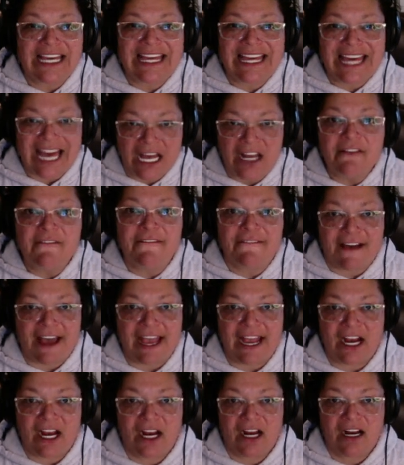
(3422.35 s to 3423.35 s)

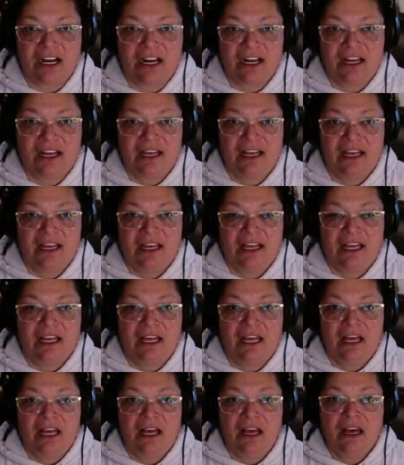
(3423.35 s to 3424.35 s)
gunfire
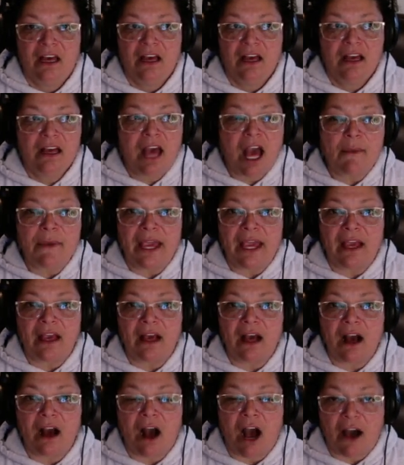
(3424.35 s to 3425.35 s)

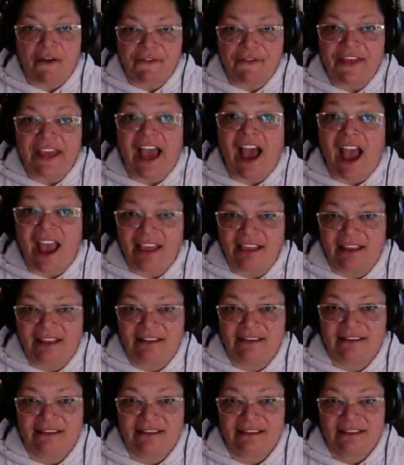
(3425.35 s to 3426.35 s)
coming off the
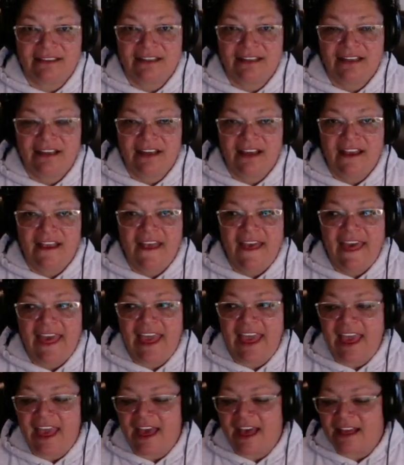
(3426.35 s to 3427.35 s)
island.
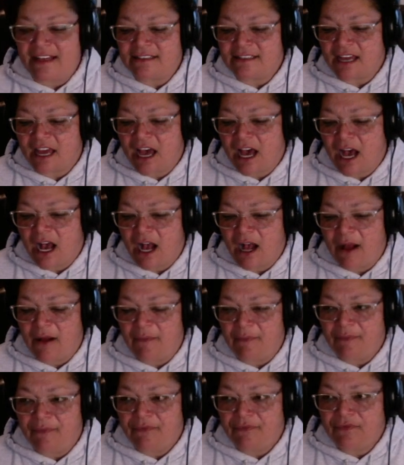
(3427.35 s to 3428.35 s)
And
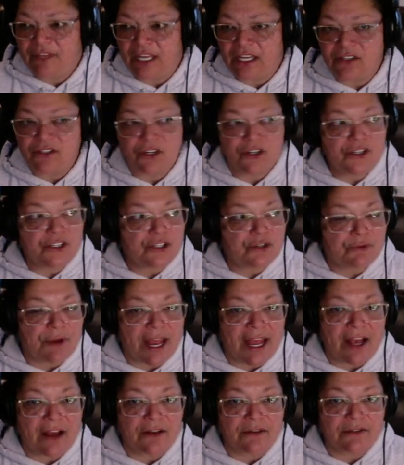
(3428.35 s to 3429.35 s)
um, they searched
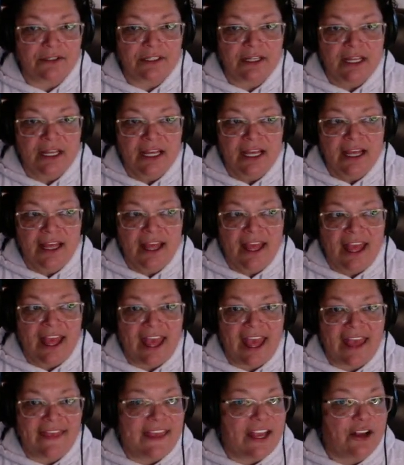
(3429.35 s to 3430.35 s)
around
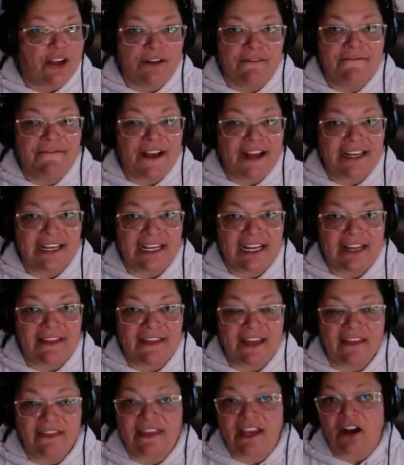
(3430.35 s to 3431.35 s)
and they couldn't find
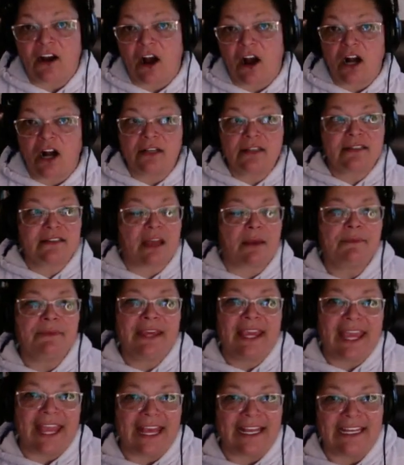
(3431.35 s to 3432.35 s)
anything. There are some
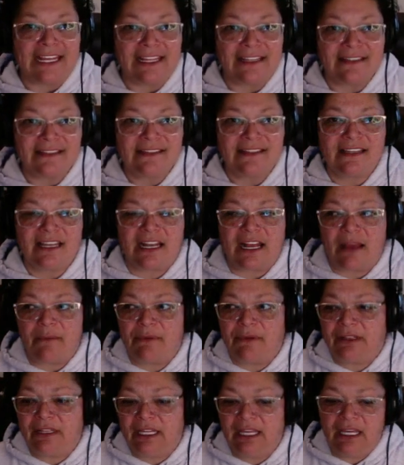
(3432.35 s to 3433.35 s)
cannons that I
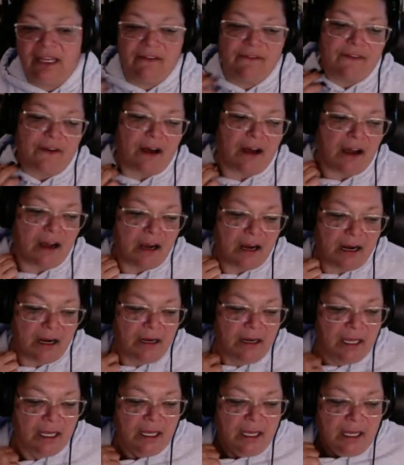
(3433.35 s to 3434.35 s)
believe are